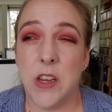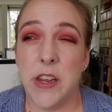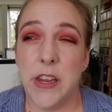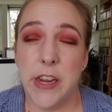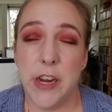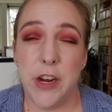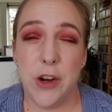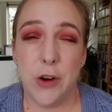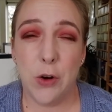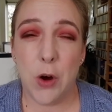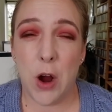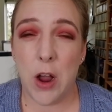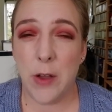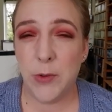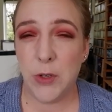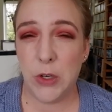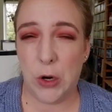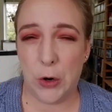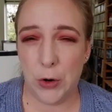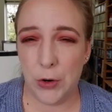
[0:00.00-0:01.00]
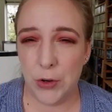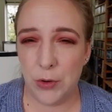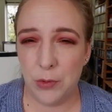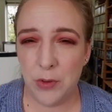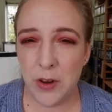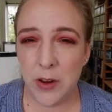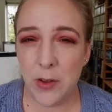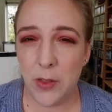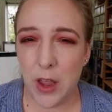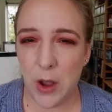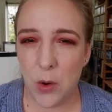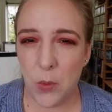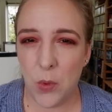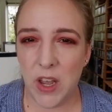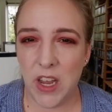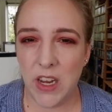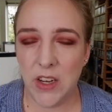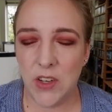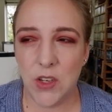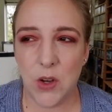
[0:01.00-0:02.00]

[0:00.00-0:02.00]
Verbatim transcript: year, I've started to feel that way.